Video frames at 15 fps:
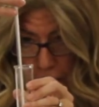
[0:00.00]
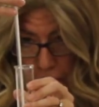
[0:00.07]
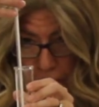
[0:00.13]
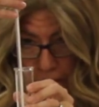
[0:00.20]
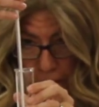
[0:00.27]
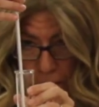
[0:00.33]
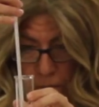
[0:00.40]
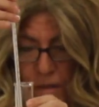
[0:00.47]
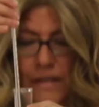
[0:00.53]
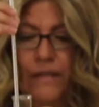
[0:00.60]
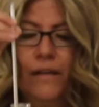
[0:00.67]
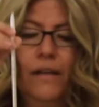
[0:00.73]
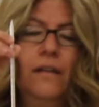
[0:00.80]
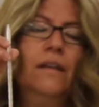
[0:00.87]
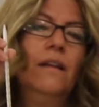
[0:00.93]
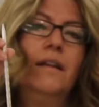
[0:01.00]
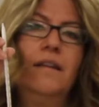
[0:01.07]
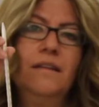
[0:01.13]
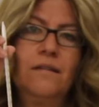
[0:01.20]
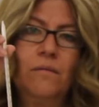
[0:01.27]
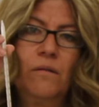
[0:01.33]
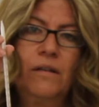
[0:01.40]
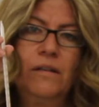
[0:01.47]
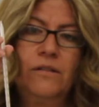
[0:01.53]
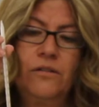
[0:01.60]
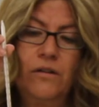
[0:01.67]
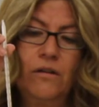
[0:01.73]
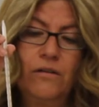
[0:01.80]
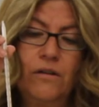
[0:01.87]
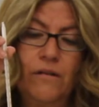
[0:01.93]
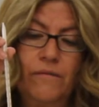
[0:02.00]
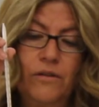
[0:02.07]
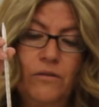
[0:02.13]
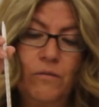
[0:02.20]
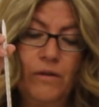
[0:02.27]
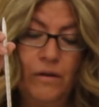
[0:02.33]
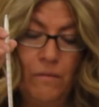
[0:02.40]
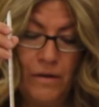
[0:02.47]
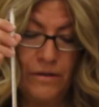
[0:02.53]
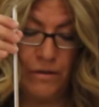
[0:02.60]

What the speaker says: For some reason, this one starts off at 21